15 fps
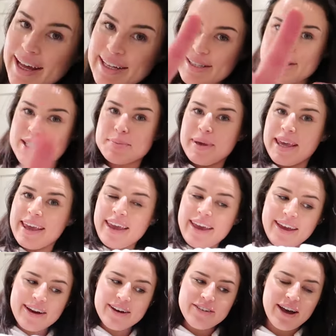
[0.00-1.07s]
And
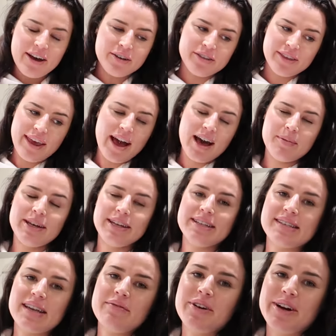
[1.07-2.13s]
speaking of healthy
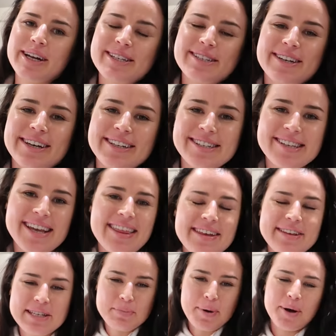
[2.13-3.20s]
habits, I'm very excited to say that
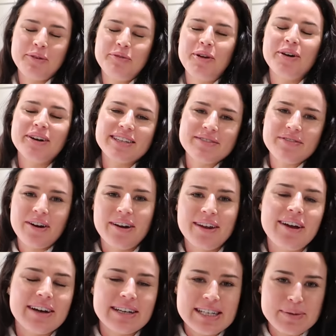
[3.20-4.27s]
this part of the vlog is very
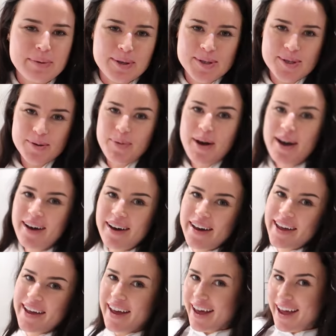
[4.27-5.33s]
kindly sponsored
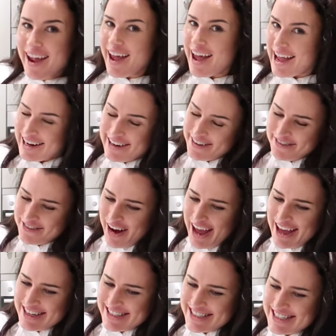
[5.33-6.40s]
by
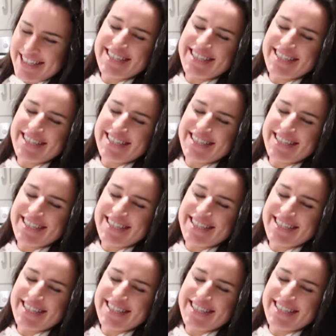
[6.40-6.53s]
HelloFresh.